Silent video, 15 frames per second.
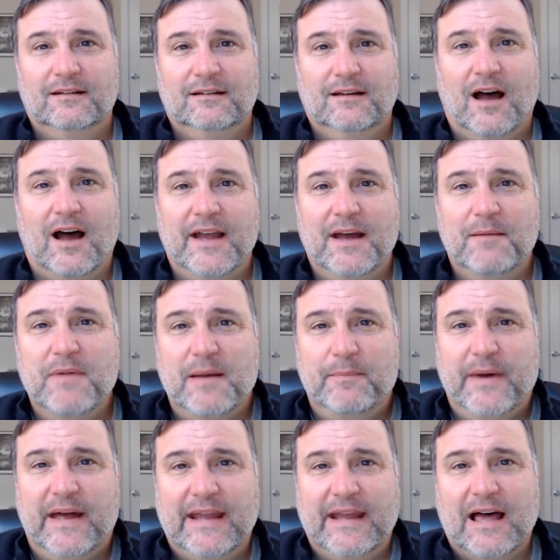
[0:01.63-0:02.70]
Hi, I'm Matt
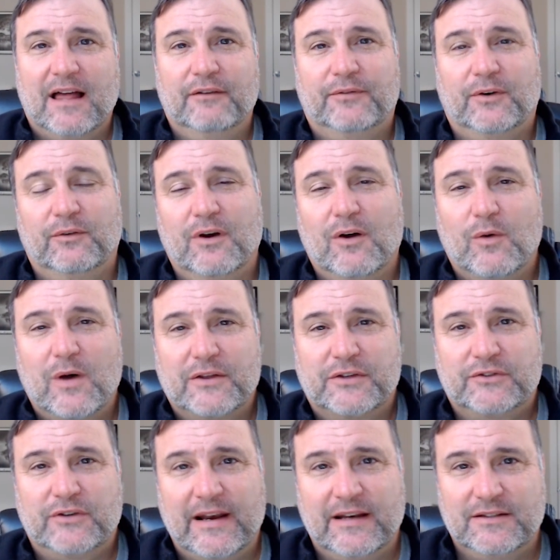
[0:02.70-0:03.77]
Battiali for Real Wealth
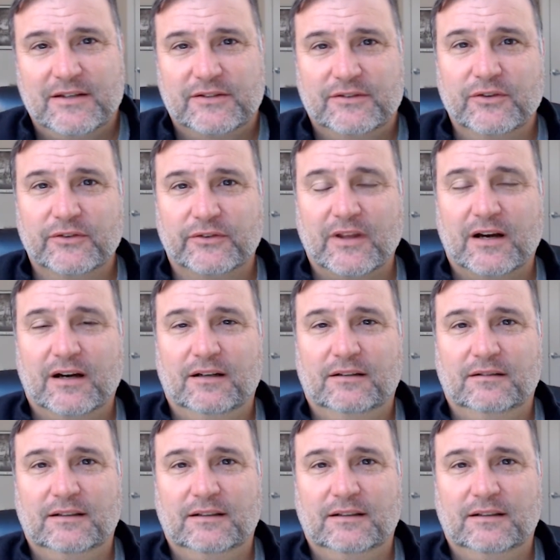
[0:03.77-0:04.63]
Strategist Newsletter,